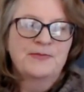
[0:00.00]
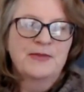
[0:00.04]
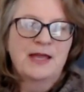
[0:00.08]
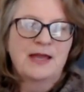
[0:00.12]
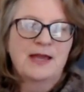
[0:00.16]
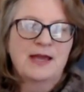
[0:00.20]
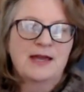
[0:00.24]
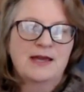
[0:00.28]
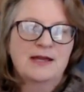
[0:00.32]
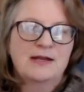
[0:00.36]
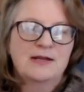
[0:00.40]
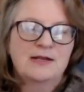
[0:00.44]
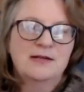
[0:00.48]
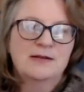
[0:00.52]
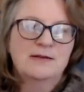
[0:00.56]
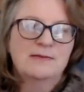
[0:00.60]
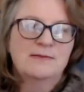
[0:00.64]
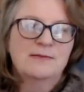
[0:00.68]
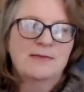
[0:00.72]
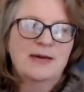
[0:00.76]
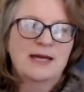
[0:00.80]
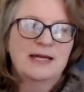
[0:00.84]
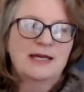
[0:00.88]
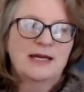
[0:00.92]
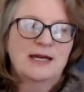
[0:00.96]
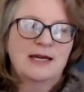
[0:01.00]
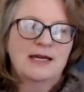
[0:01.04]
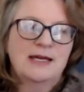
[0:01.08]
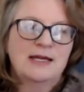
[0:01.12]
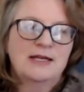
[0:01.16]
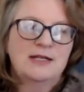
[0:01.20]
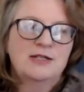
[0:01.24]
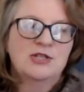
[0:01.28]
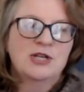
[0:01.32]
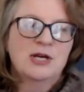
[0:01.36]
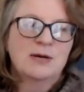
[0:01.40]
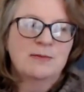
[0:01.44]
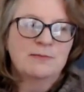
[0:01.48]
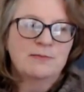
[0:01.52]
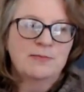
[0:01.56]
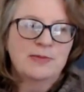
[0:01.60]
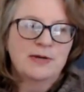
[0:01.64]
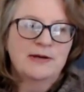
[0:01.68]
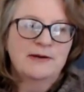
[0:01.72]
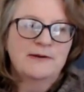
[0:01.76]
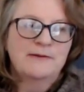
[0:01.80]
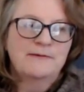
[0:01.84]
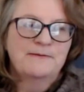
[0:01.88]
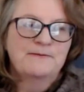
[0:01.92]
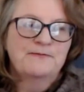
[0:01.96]
and make a
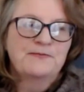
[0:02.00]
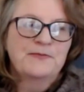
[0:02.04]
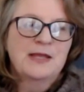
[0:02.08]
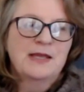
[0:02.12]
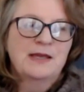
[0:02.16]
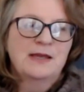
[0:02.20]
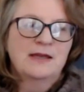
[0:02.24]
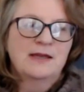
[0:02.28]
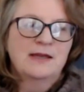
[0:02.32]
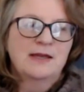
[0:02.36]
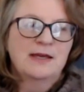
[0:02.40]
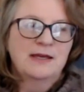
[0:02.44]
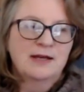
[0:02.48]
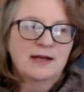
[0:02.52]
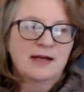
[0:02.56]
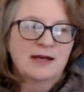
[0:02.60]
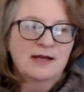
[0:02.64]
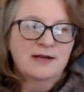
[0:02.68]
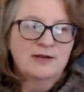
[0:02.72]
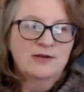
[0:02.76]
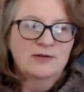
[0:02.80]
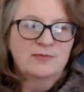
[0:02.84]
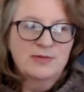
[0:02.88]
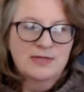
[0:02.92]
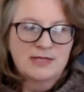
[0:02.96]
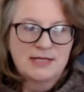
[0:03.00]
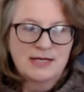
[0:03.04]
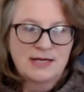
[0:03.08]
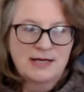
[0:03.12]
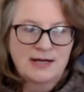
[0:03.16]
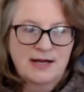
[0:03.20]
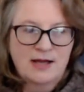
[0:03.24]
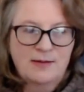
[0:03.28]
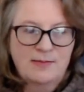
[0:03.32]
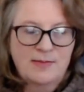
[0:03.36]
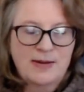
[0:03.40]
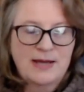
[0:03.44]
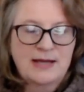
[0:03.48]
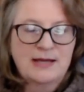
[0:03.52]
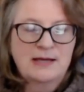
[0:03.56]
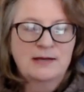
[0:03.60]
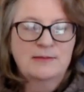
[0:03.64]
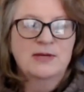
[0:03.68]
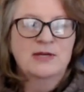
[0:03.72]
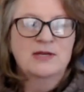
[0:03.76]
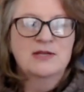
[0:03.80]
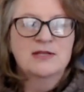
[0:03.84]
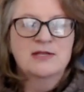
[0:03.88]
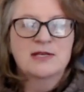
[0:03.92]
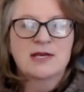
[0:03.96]
jumper in 100% alpaca,
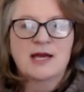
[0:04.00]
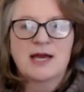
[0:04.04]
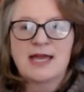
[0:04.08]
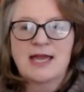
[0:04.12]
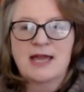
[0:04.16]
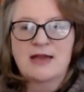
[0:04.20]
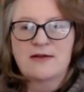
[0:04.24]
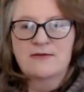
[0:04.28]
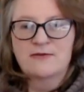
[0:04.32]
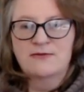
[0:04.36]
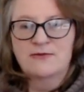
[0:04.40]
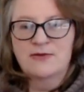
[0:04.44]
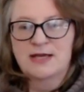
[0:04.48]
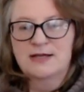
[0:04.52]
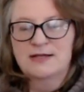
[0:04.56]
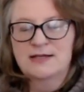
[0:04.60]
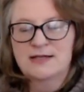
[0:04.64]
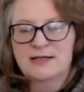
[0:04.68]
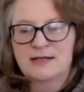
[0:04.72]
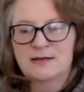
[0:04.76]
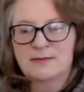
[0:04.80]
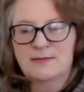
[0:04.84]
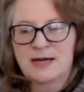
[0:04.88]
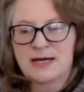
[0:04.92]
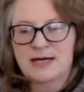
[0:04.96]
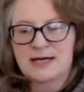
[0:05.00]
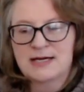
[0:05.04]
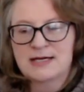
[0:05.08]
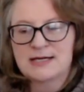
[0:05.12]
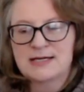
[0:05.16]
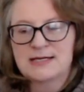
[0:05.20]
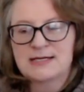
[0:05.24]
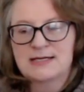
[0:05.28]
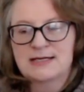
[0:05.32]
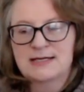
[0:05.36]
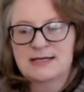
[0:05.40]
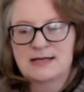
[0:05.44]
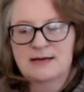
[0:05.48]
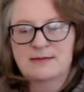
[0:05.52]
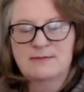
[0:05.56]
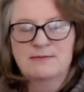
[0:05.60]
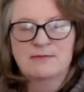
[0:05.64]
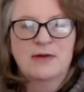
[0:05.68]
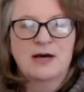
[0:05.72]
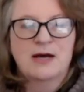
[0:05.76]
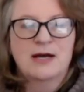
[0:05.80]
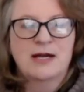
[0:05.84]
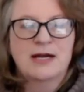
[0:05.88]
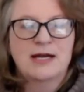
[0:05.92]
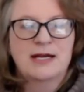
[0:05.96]
because I have found in the past that
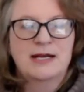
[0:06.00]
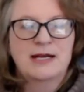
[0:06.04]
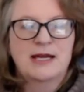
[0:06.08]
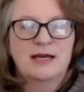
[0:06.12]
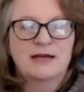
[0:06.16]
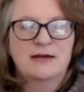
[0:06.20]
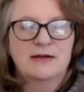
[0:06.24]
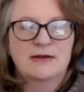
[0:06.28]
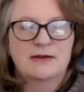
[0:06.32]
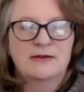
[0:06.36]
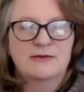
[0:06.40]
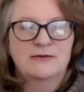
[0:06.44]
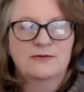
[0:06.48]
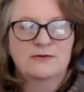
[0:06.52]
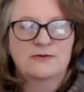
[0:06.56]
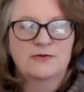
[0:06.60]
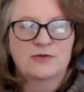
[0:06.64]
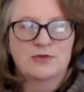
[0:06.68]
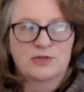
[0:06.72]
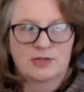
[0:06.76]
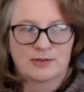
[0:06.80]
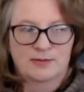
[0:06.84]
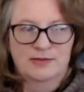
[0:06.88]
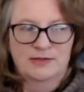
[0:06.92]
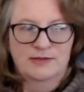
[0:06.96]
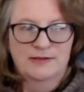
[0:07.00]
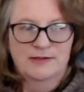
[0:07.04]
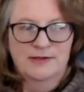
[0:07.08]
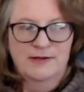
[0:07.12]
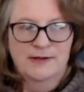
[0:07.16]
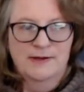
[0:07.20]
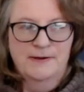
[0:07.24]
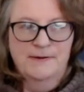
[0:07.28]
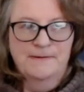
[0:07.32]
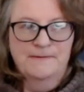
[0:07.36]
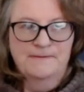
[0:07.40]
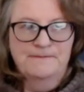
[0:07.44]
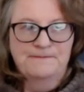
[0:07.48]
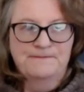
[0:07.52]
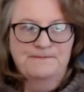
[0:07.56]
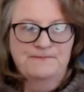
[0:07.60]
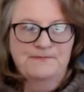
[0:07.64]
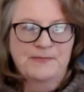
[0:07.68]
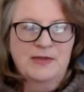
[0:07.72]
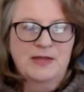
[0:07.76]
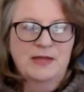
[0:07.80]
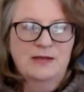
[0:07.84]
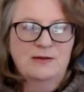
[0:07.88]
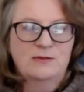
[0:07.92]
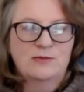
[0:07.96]
mine have dropped,
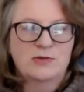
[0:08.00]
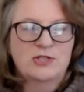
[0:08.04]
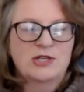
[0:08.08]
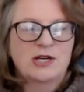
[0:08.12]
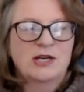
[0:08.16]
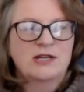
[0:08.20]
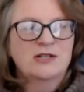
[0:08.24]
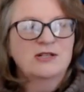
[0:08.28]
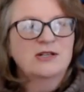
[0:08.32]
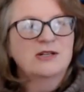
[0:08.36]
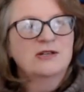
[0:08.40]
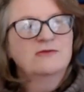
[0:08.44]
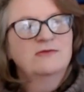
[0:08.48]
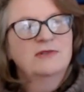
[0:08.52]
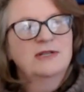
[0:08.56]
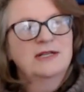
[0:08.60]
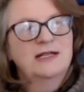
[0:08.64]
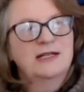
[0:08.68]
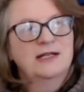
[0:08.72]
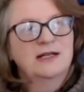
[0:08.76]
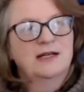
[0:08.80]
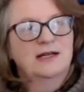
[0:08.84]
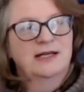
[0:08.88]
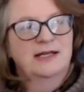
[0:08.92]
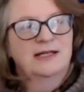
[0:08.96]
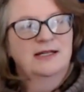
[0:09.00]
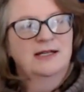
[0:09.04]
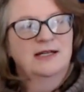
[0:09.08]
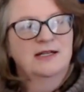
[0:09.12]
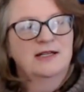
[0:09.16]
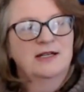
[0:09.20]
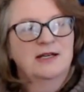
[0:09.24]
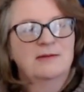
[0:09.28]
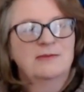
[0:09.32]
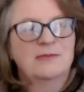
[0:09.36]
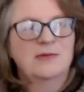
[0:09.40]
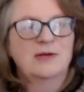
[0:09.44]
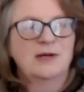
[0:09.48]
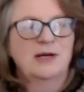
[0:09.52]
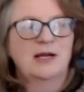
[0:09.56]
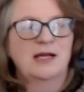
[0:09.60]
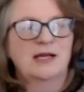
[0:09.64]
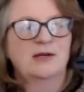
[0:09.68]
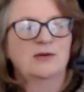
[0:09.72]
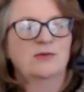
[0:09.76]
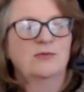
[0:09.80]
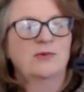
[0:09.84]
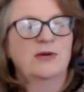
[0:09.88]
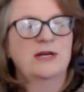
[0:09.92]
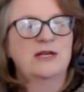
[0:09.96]
which I don't really like. I don't like
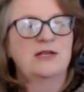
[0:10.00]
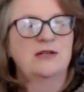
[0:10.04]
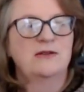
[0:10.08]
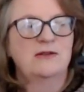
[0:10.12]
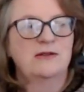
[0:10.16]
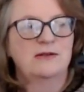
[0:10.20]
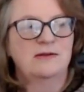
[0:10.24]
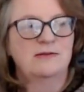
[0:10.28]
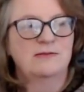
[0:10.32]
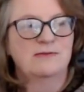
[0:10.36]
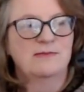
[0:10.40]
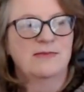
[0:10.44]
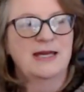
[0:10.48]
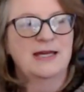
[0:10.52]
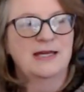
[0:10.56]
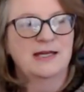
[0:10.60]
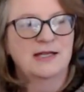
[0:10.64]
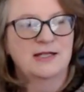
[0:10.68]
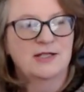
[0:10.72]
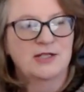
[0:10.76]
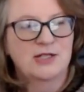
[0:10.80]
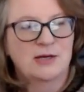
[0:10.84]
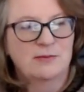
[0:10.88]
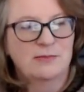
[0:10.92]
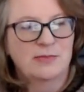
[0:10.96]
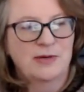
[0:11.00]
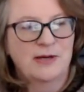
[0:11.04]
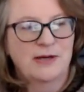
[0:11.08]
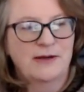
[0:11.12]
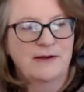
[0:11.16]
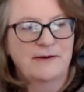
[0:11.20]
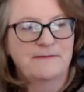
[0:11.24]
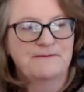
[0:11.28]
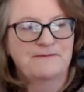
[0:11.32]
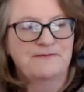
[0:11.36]
when you make a jumper,